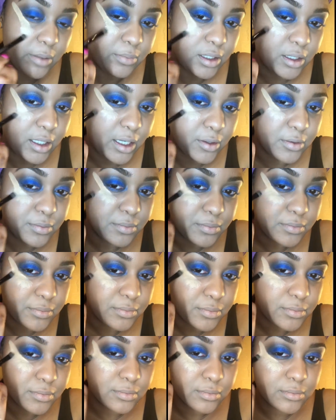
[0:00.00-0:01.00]
So pretty
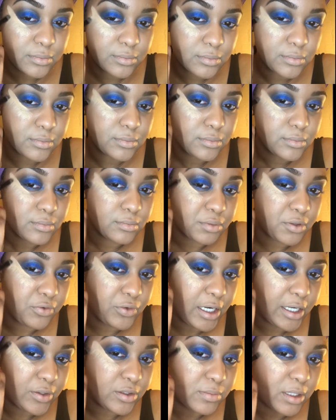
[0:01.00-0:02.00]
much what I'm doing is taking
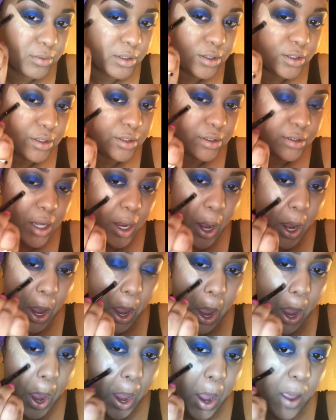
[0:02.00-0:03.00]
that concealer and
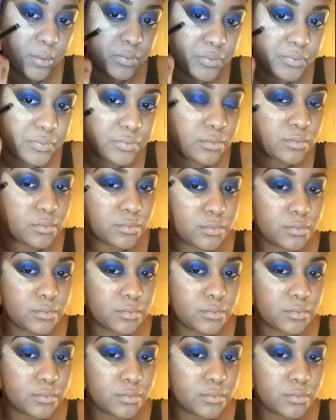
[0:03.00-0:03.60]
drawing a line.